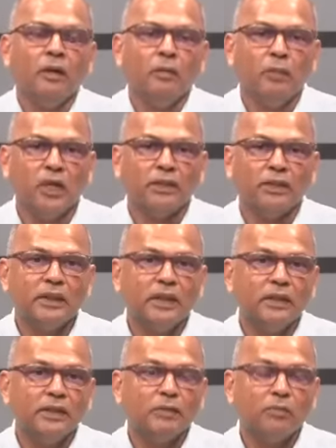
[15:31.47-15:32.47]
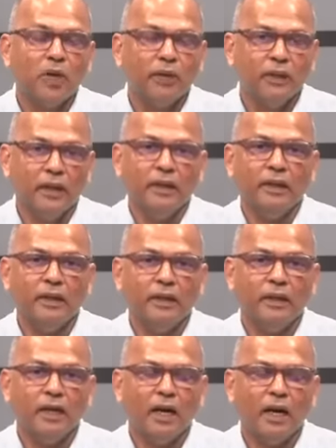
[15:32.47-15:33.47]
But since Monday,
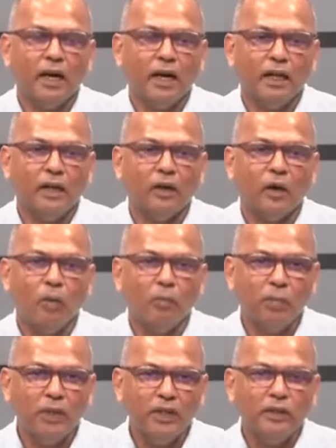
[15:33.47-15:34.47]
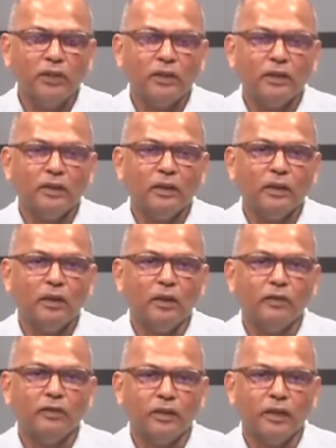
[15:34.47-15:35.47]
at the completion
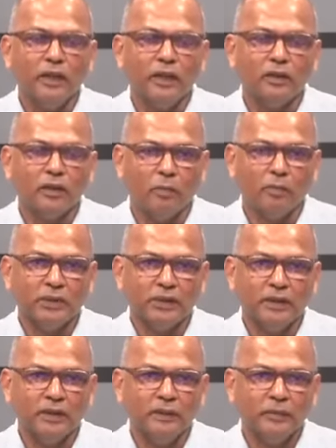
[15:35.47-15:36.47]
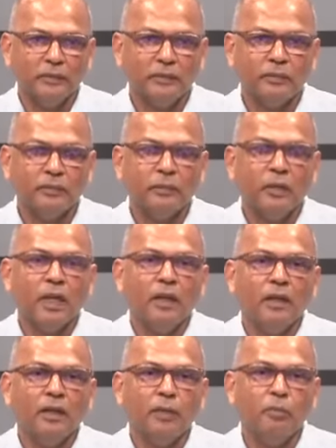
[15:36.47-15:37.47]
of the autopsy,
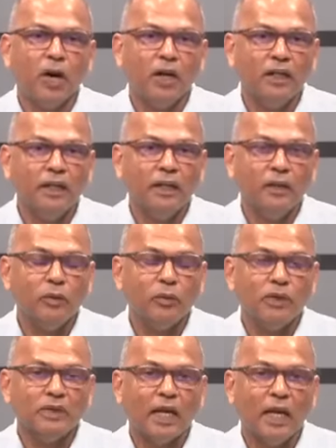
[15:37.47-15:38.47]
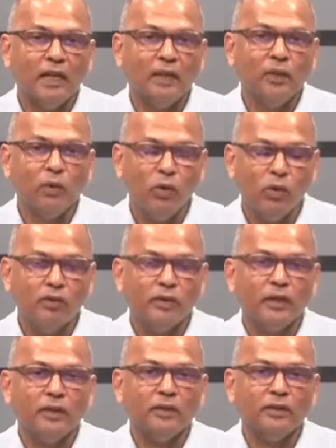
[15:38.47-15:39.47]
the body was handed
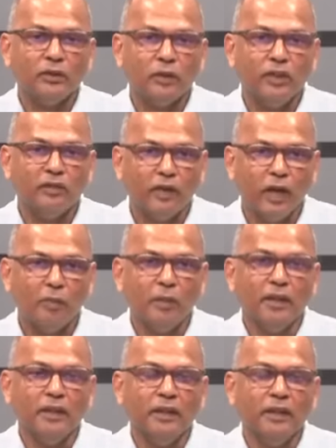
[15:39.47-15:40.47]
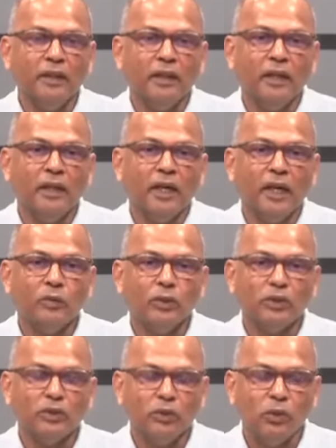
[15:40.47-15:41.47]
over to the family and
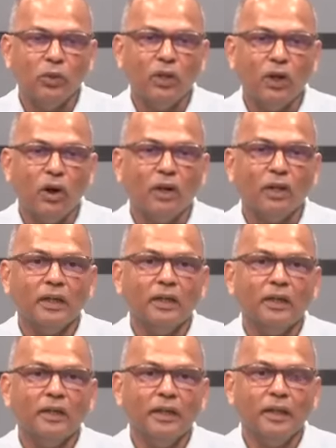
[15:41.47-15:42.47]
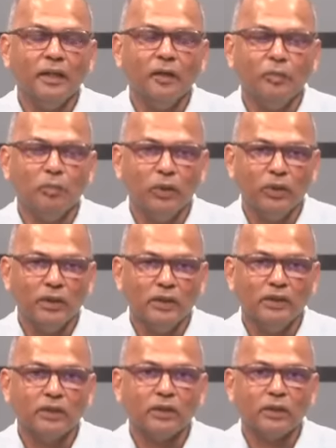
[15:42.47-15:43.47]
was no longer in
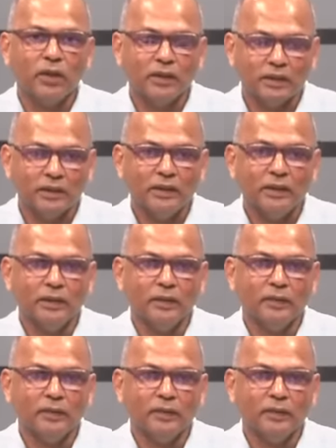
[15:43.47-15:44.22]
police custody.